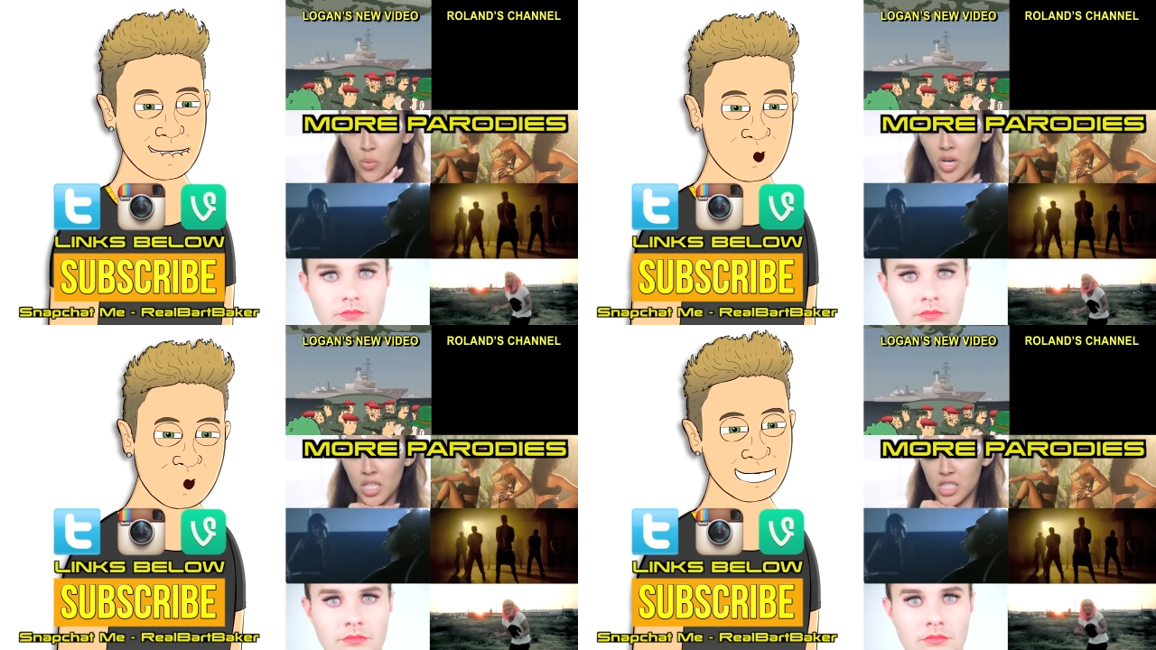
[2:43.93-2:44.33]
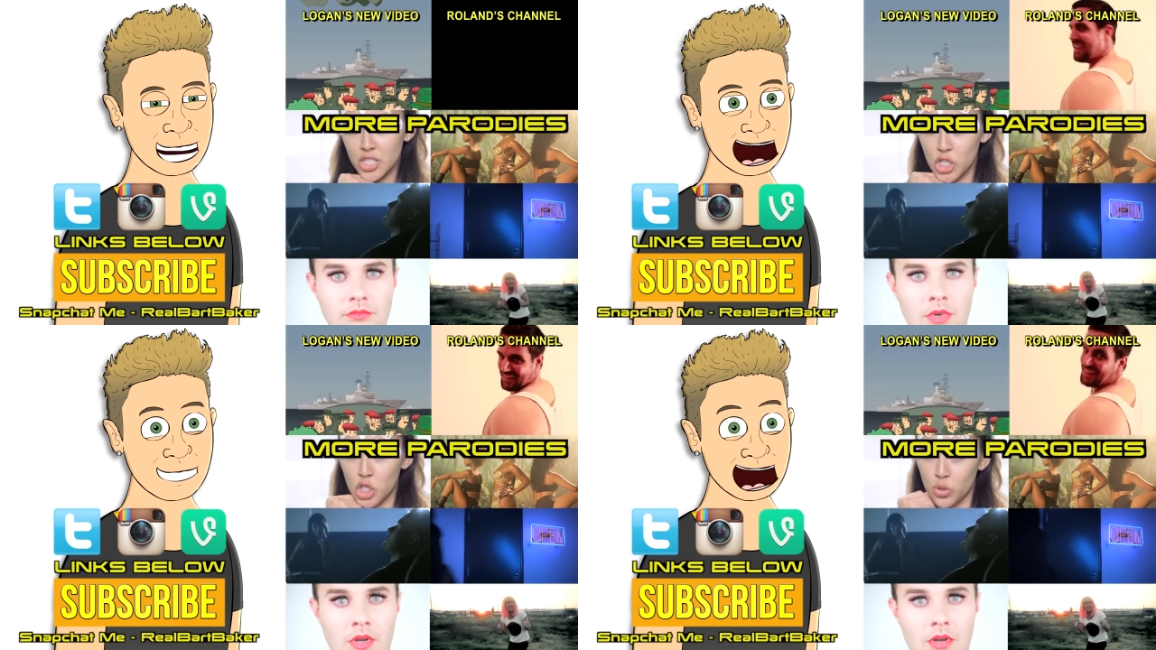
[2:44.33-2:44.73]
Speaker 1: If you
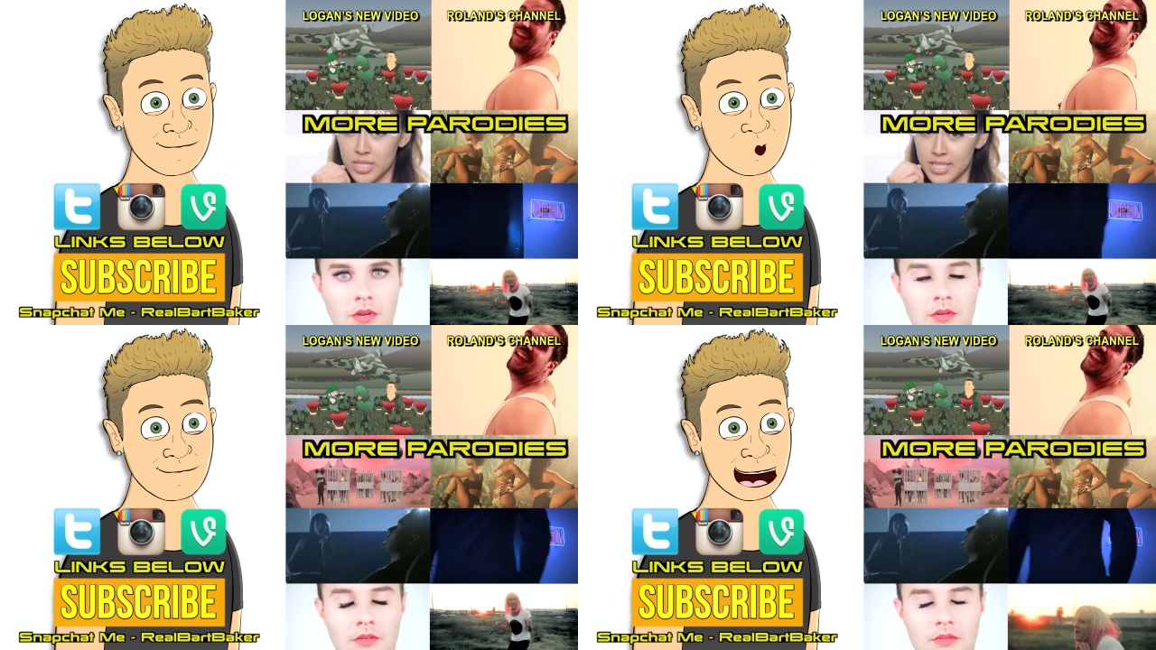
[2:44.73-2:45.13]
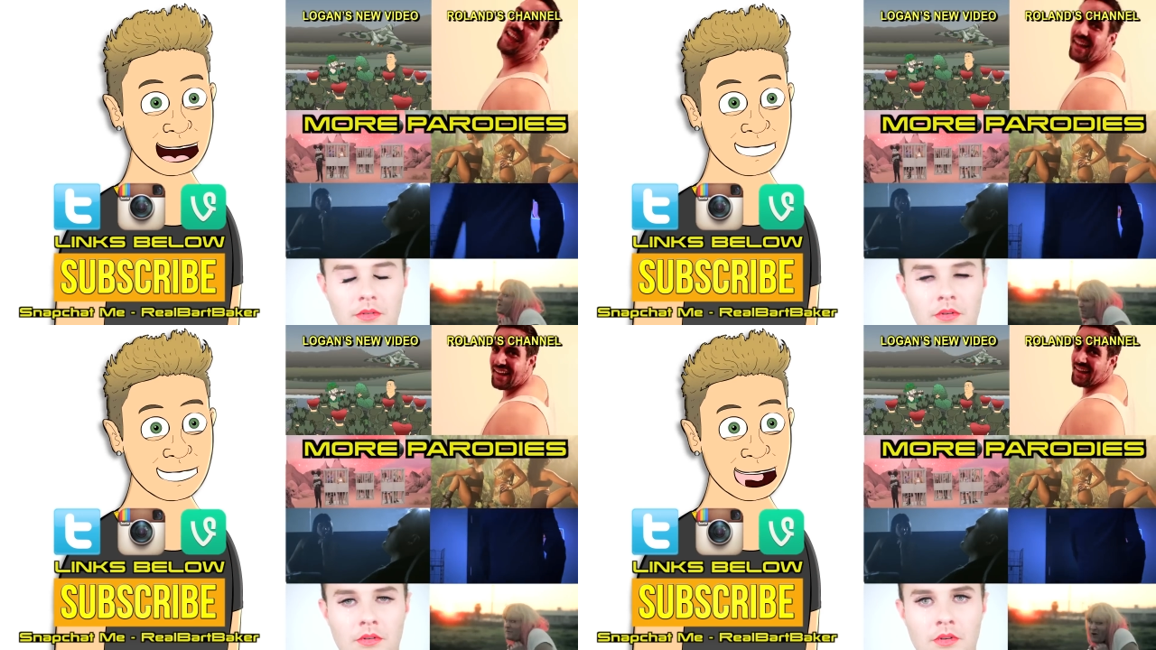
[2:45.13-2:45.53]
want to check out more
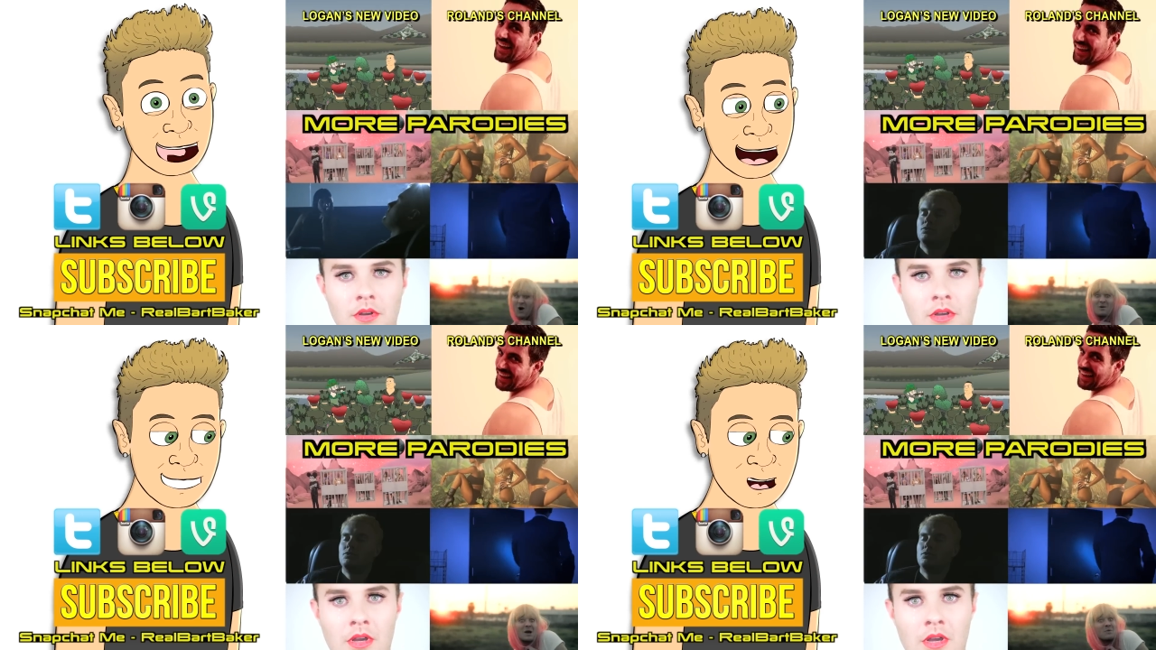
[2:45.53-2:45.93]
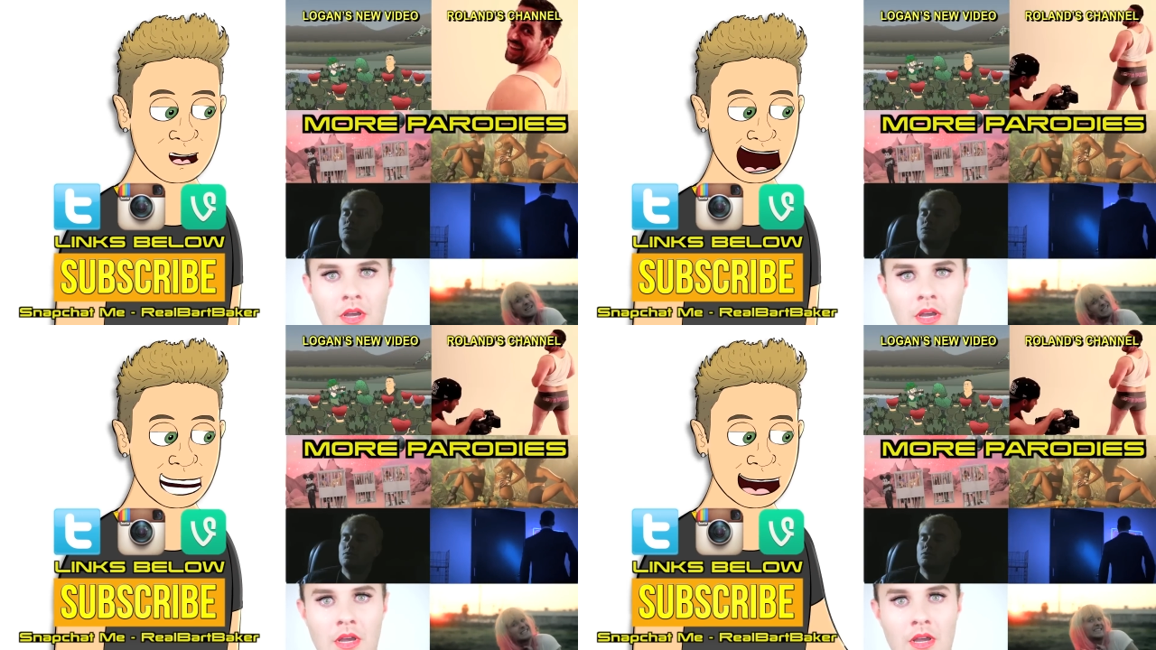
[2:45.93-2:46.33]
parodies, click
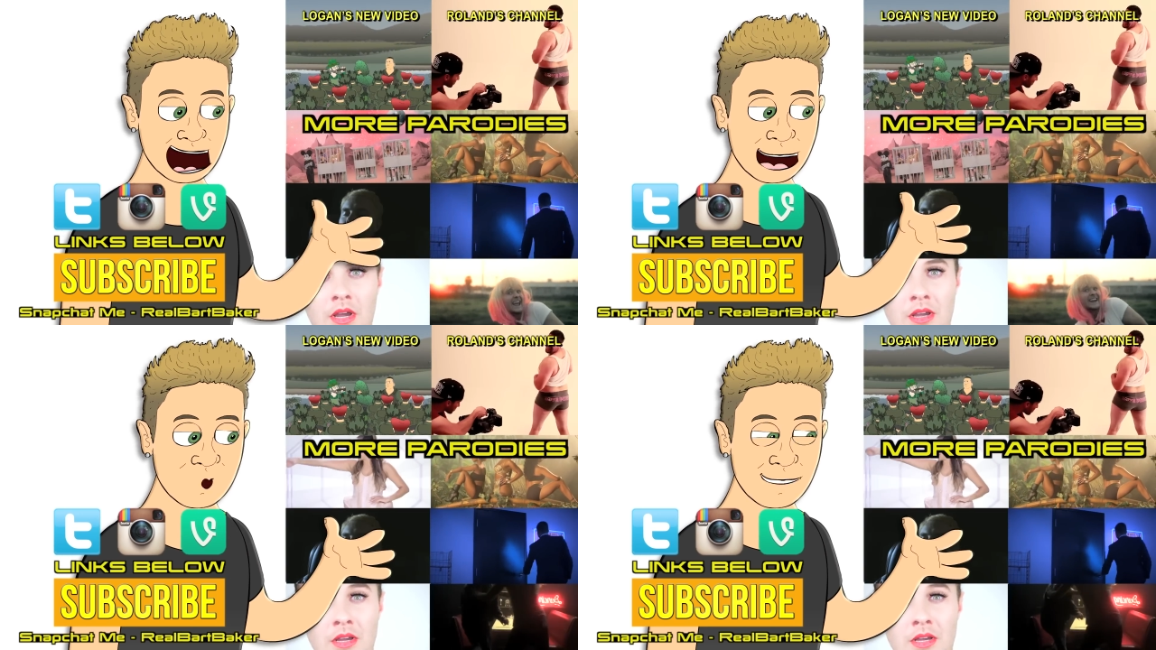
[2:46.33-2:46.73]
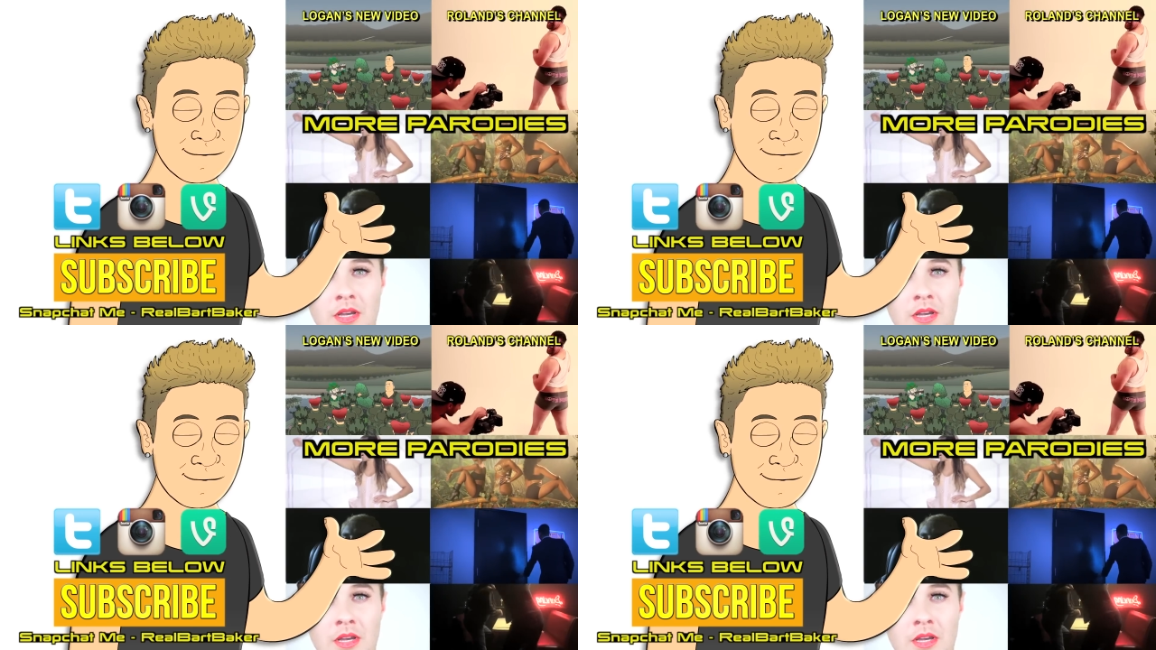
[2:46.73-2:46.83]
right here.